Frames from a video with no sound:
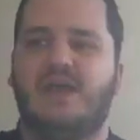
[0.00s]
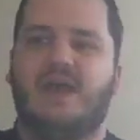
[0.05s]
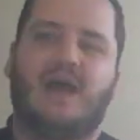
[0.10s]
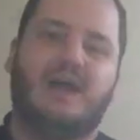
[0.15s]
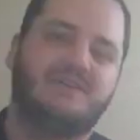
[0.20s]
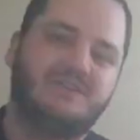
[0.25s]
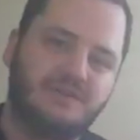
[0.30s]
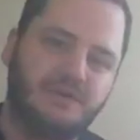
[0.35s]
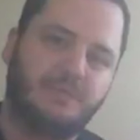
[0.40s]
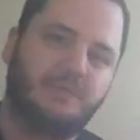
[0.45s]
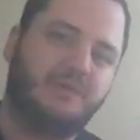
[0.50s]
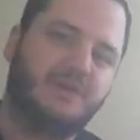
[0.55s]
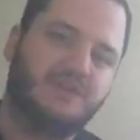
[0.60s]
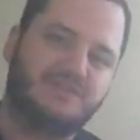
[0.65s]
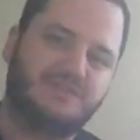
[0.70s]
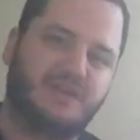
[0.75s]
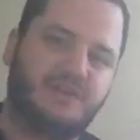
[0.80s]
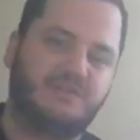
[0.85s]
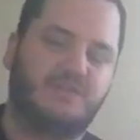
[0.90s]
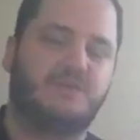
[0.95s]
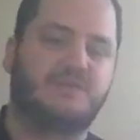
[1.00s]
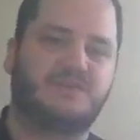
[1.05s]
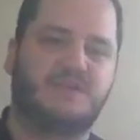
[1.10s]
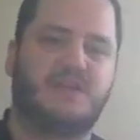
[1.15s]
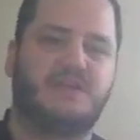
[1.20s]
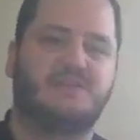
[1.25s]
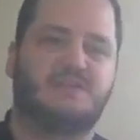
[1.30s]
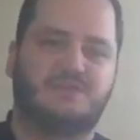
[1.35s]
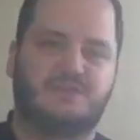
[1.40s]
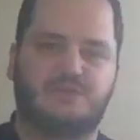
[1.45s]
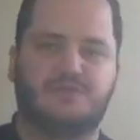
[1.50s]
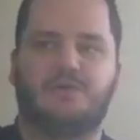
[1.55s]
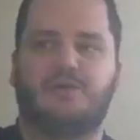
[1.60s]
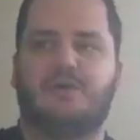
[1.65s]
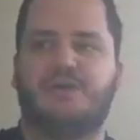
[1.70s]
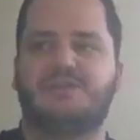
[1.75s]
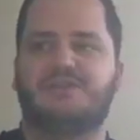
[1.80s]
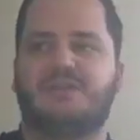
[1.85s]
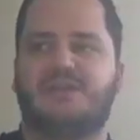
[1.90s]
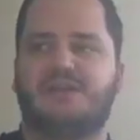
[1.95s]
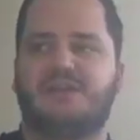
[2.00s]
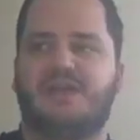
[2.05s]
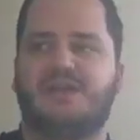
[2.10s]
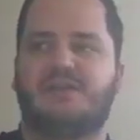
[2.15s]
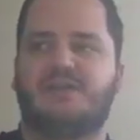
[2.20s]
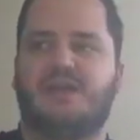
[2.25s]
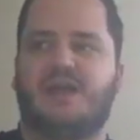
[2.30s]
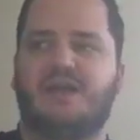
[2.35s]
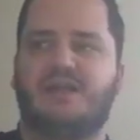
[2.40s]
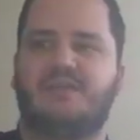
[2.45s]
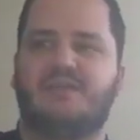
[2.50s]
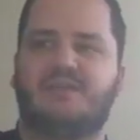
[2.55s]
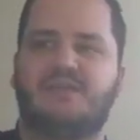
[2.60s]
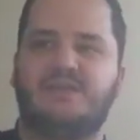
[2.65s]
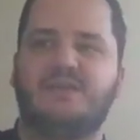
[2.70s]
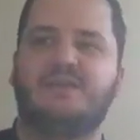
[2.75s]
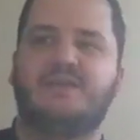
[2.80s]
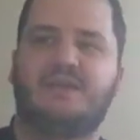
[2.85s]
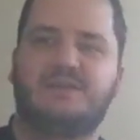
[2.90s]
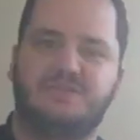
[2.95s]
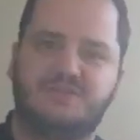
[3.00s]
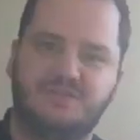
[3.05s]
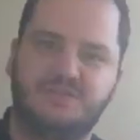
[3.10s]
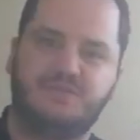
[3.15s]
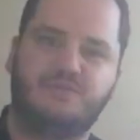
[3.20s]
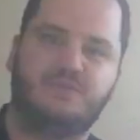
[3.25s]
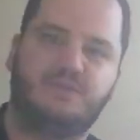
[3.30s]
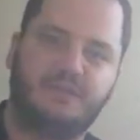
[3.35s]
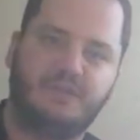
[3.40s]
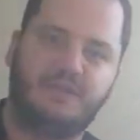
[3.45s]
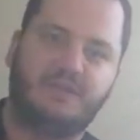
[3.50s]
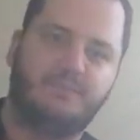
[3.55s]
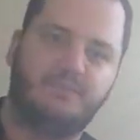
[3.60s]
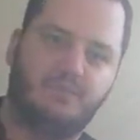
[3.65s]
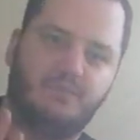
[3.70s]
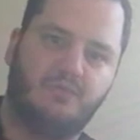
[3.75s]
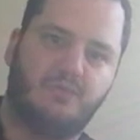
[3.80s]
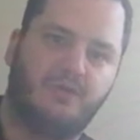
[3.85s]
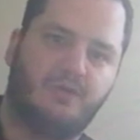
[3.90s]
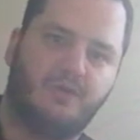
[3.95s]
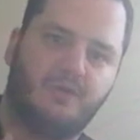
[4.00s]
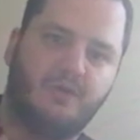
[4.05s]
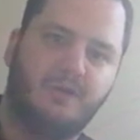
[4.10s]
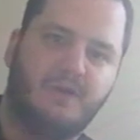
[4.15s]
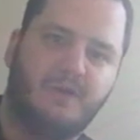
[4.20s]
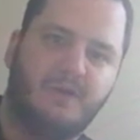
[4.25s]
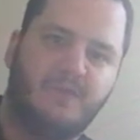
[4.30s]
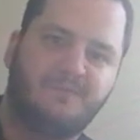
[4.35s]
I do appreciate those kinds of stories, and I think I do lean more